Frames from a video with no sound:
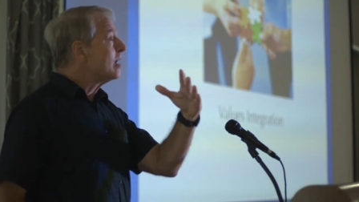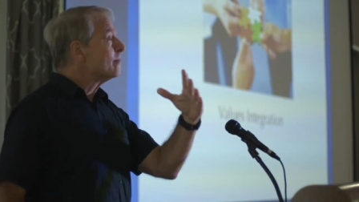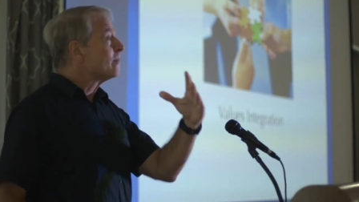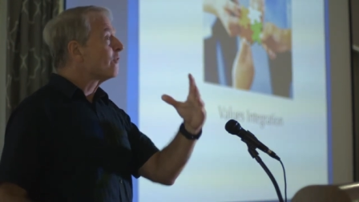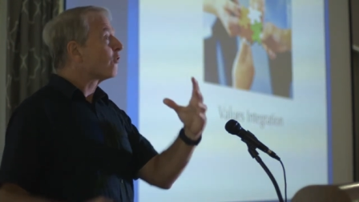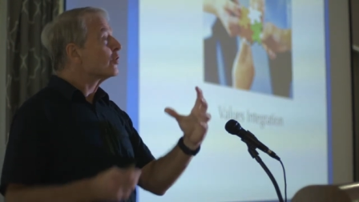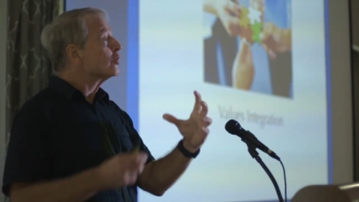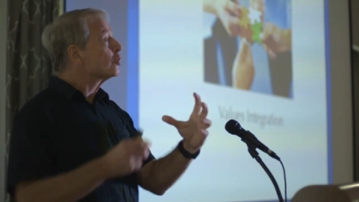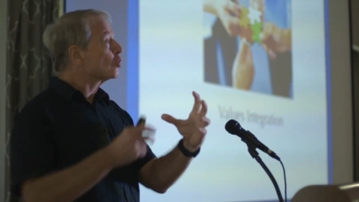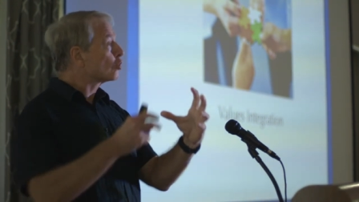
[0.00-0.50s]

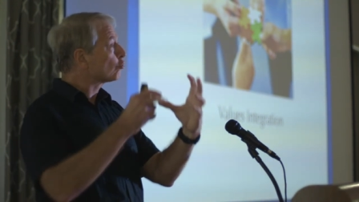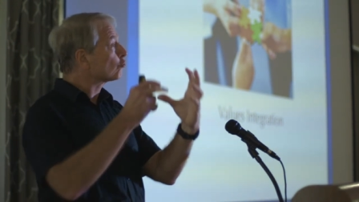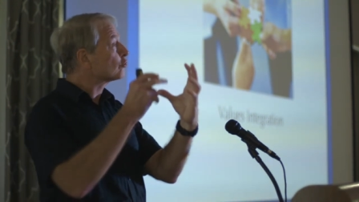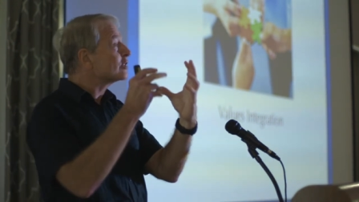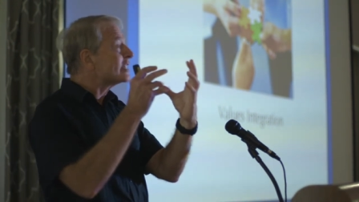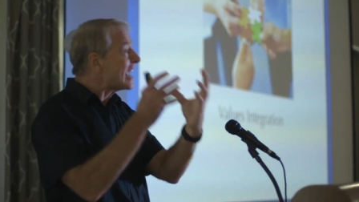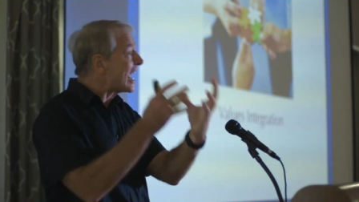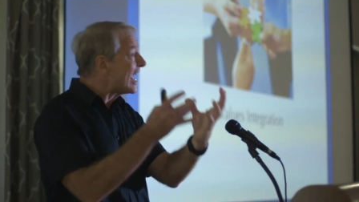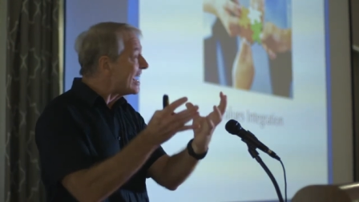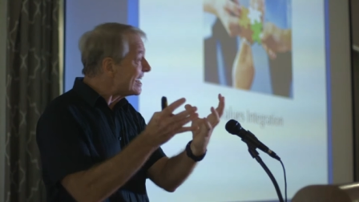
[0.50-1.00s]
before you
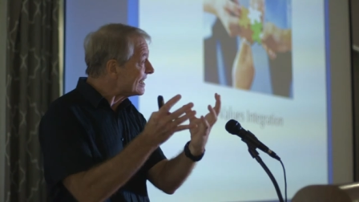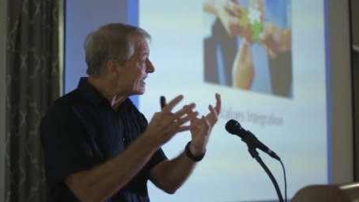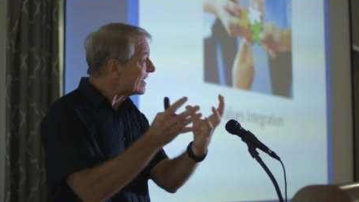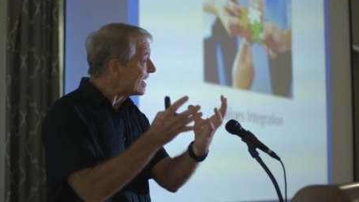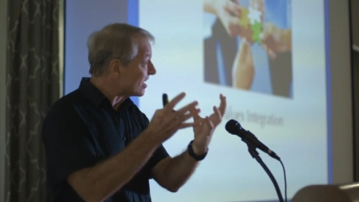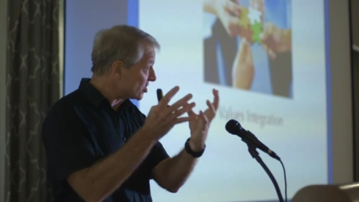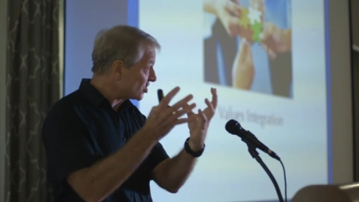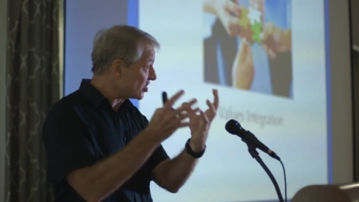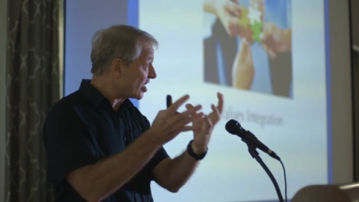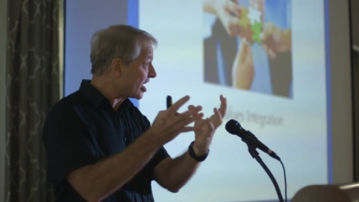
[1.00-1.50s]
create
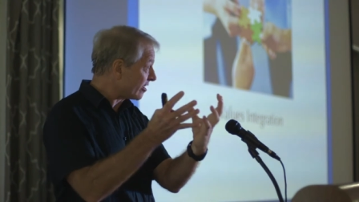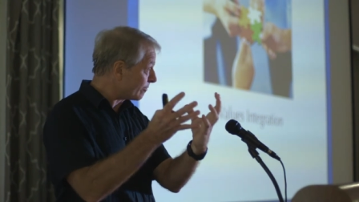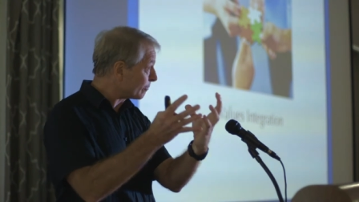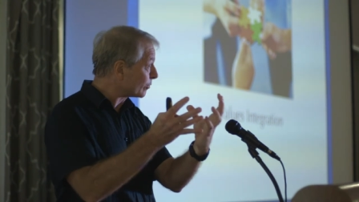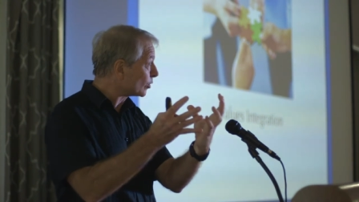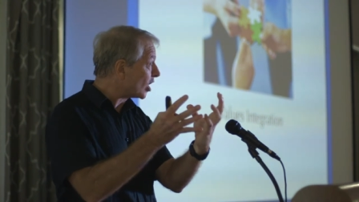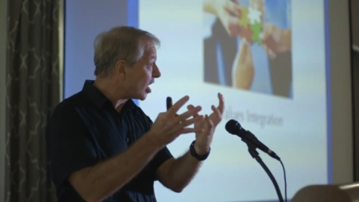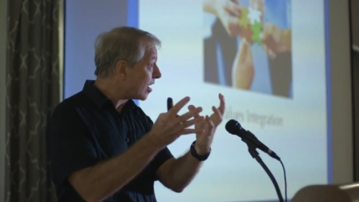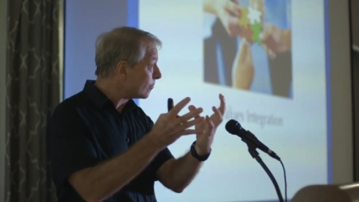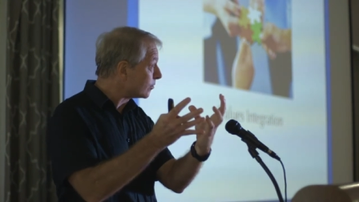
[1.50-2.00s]
a set of
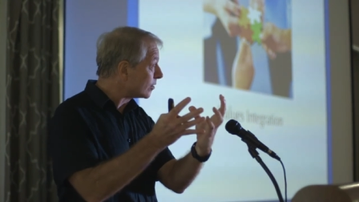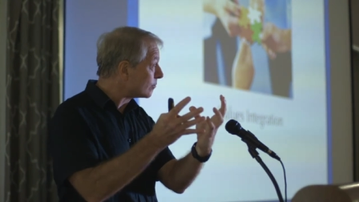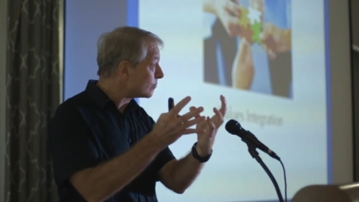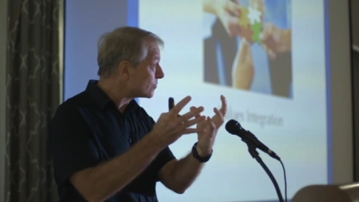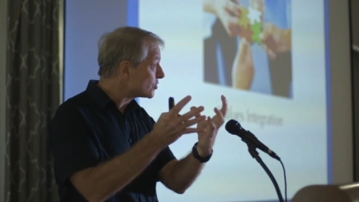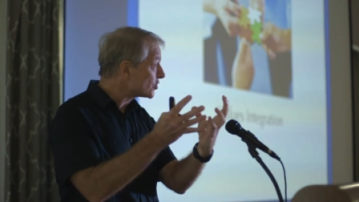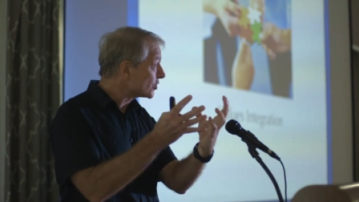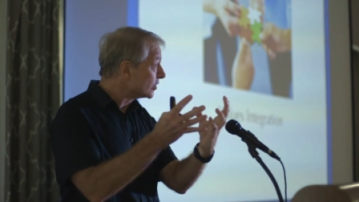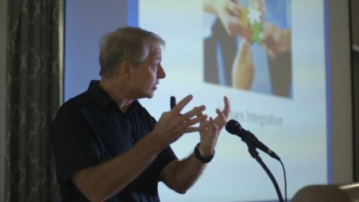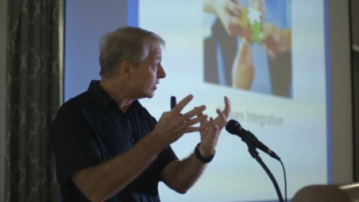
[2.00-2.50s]

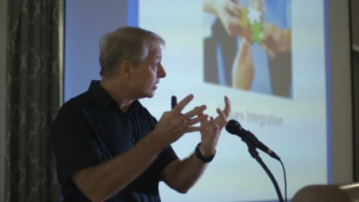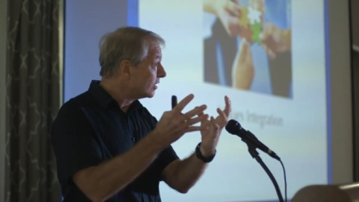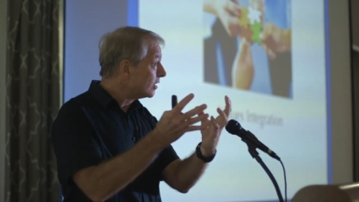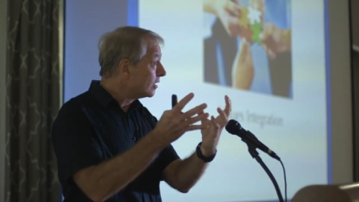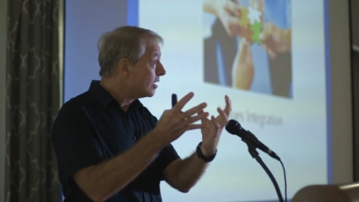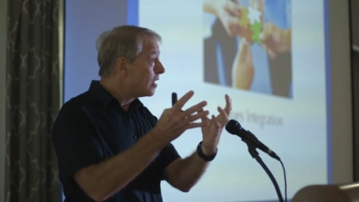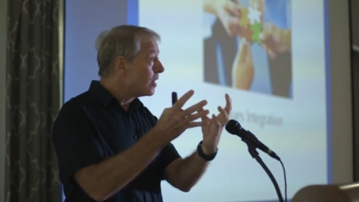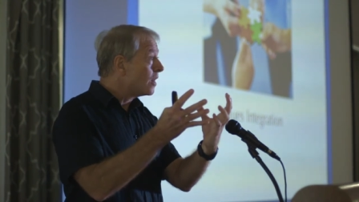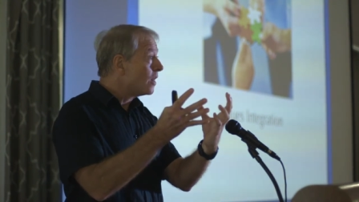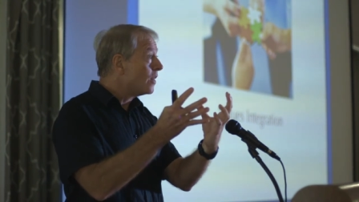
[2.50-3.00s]
problems
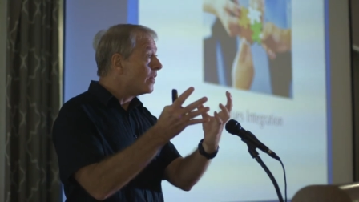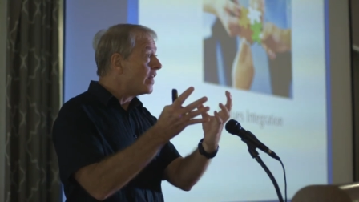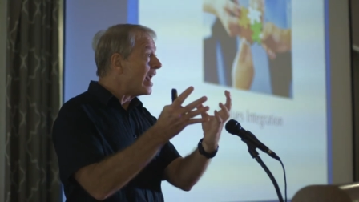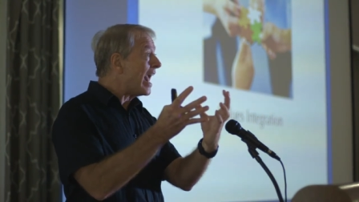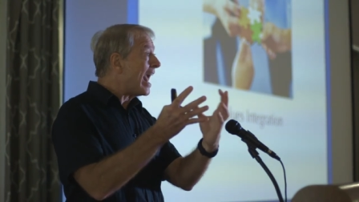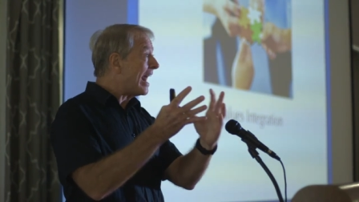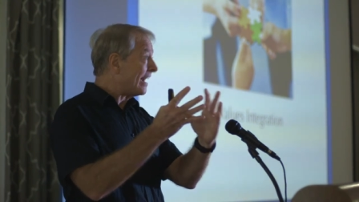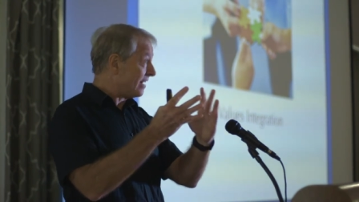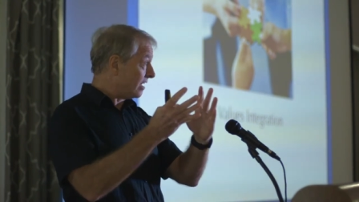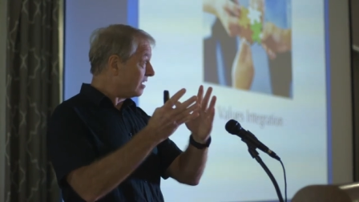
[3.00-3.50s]

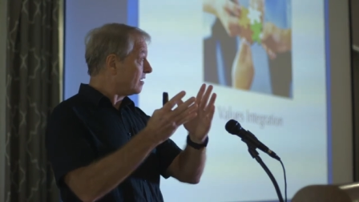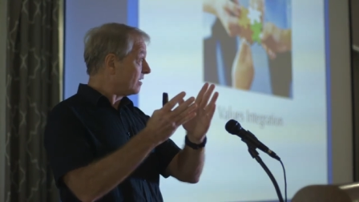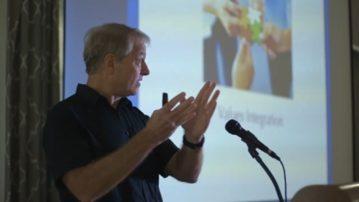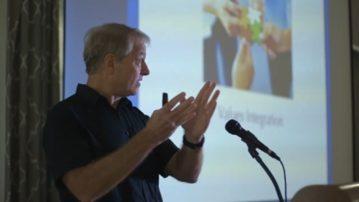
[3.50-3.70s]
that